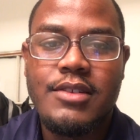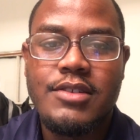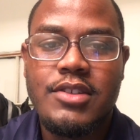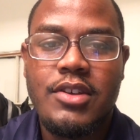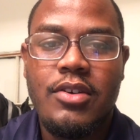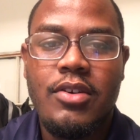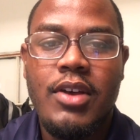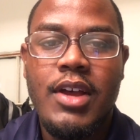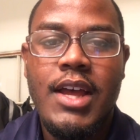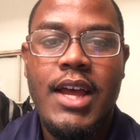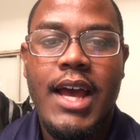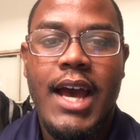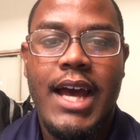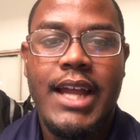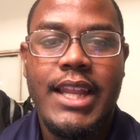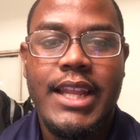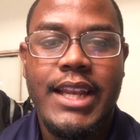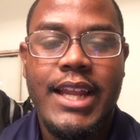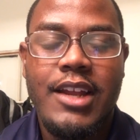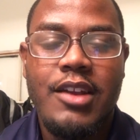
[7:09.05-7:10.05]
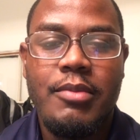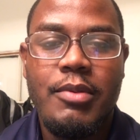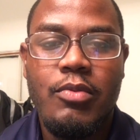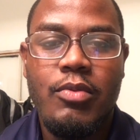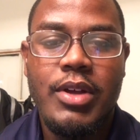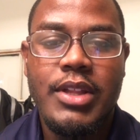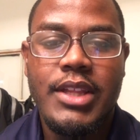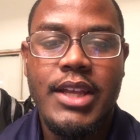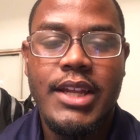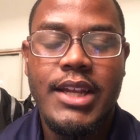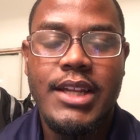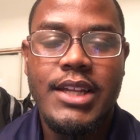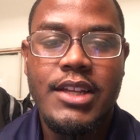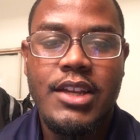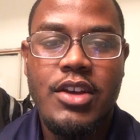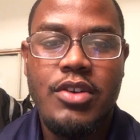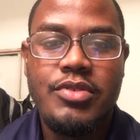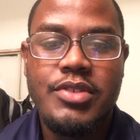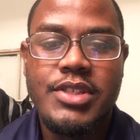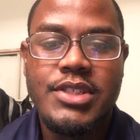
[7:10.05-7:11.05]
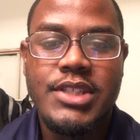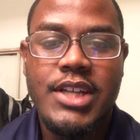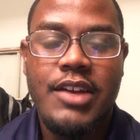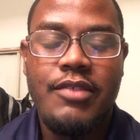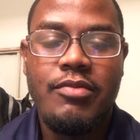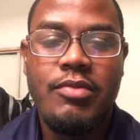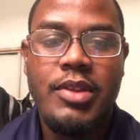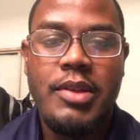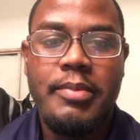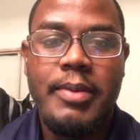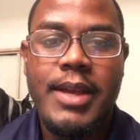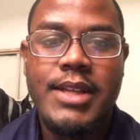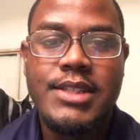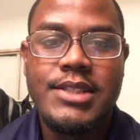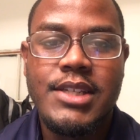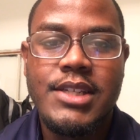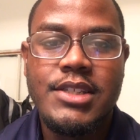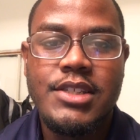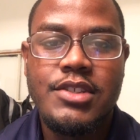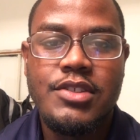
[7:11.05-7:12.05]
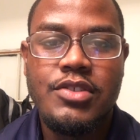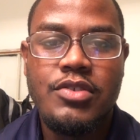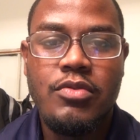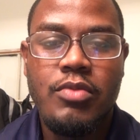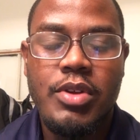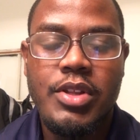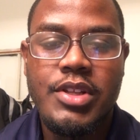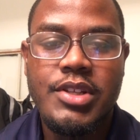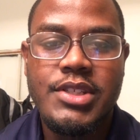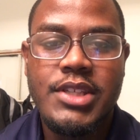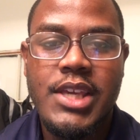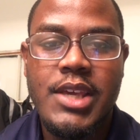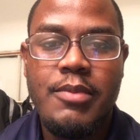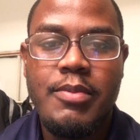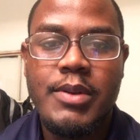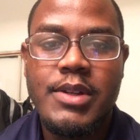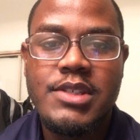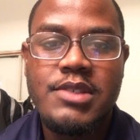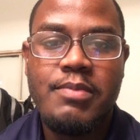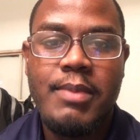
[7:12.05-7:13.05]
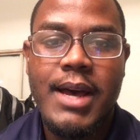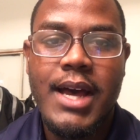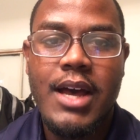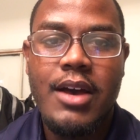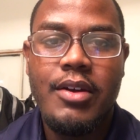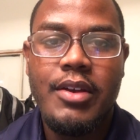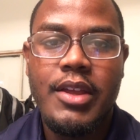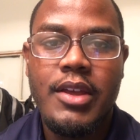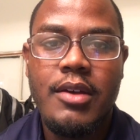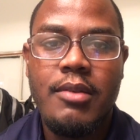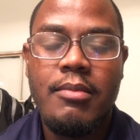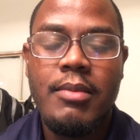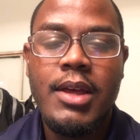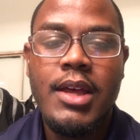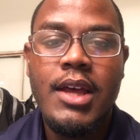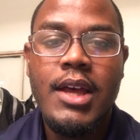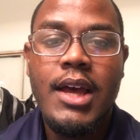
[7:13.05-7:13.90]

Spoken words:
So I think that'll be one thing that the coaching staff really pays attention to, whether it's keeping a spy on him.